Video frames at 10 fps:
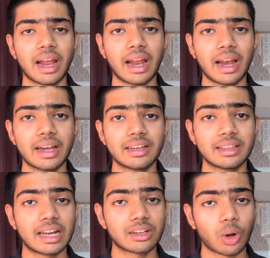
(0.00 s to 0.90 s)

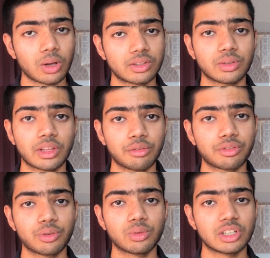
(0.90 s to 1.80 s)
and that also
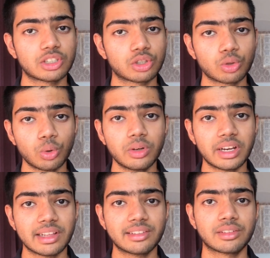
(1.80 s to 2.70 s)
gives you the
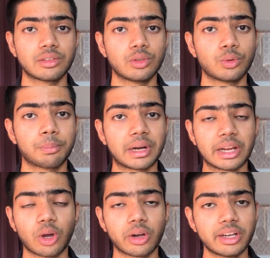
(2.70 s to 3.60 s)
shrewdness to
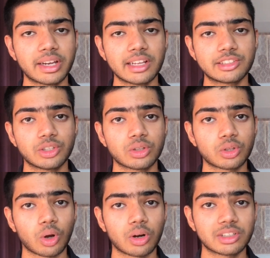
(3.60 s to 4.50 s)
prioritize your
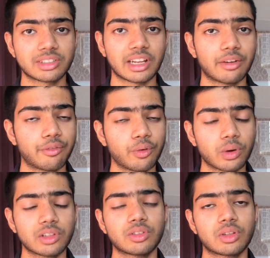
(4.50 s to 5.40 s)
thoughts and
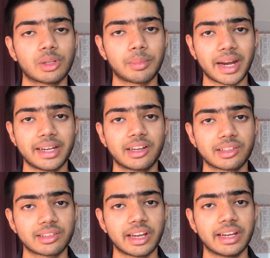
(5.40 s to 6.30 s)
focus on the brighter
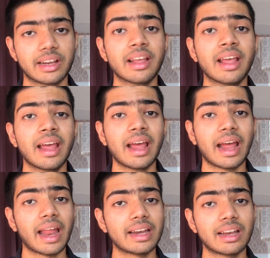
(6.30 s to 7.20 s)
side.
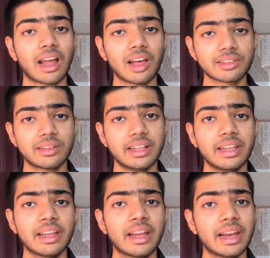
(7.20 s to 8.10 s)
And
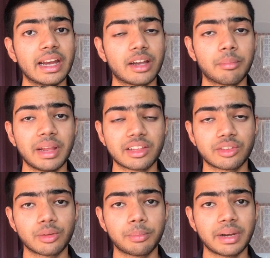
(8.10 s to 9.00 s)
lastly, it
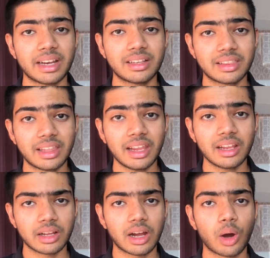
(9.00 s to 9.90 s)
makes your brain
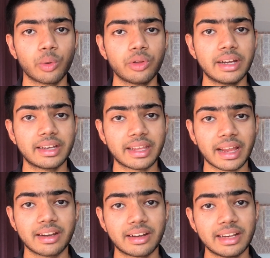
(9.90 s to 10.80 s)
think how it
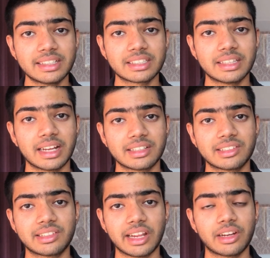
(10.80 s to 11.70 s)
can reach
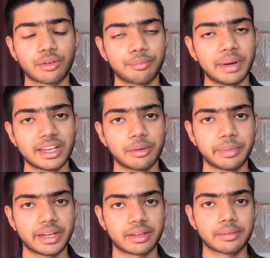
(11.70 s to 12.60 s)
that state of
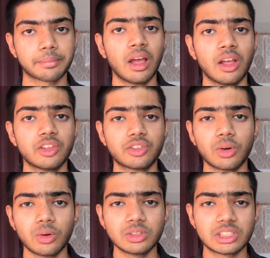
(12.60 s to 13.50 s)
betterment.
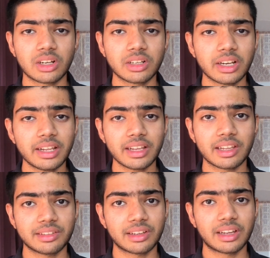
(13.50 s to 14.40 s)
So, journaling
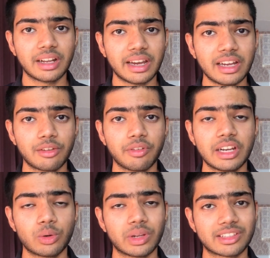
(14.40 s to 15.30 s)
is a great
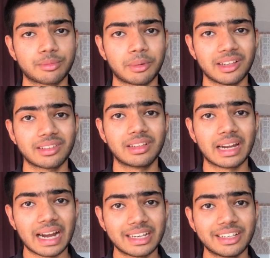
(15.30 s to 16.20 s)
way to express
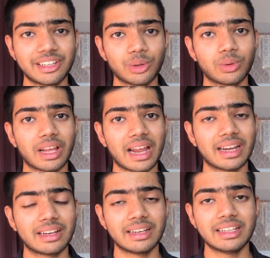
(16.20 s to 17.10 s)
gratitude
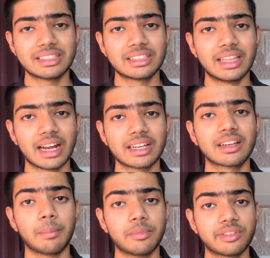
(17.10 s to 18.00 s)
and reach
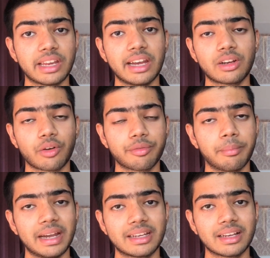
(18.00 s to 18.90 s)
that state of
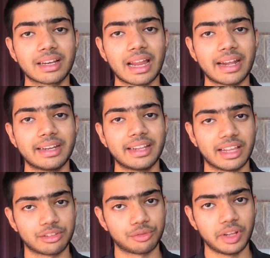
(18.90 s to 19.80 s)
mental clarity
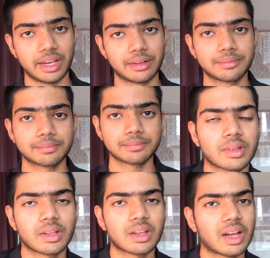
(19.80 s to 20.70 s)
as well.
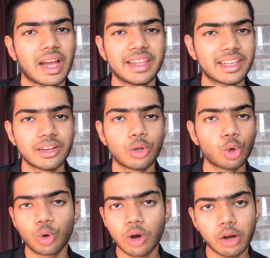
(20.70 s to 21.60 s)
I can
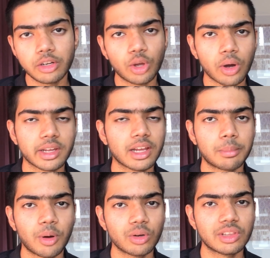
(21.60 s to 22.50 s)
go on talking
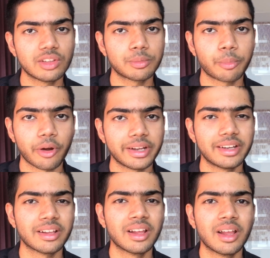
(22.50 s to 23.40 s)
about this
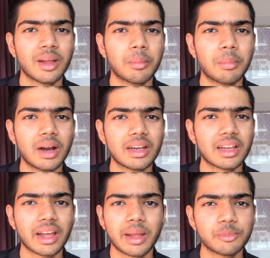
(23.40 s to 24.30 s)
point, but
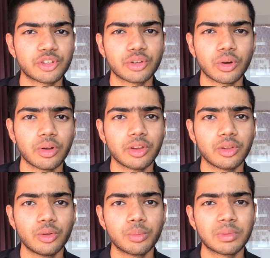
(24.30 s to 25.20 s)
I'm sure
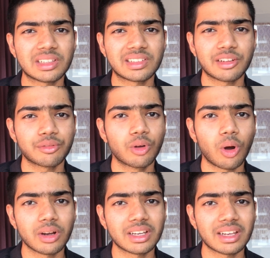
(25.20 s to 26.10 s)
you must have
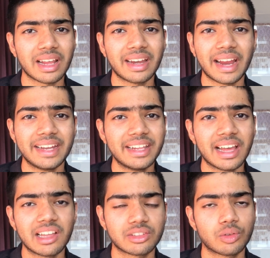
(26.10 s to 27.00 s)
got an
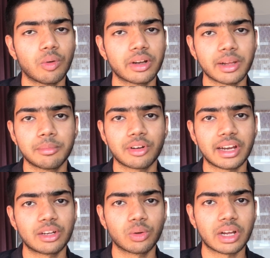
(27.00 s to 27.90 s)
idea as to what I'm
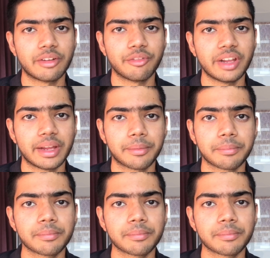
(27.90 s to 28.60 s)
trying to convey.